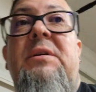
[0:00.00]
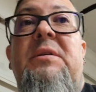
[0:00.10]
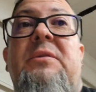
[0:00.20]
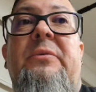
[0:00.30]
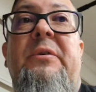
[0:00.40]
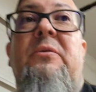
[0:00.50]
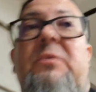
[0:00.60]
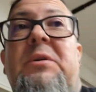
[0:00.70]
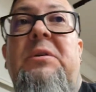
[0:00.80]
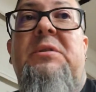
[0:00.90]
the rear
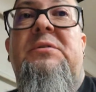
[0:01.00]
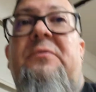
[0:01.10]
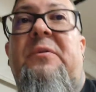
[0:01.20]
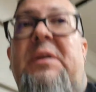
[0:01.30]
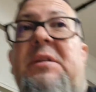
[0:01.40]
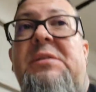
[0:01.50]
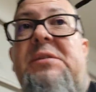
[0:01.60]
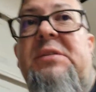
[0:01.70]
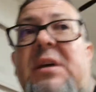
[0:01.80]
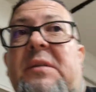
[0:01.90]
wheel is finally
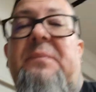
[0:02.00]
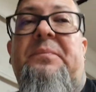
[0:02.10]
set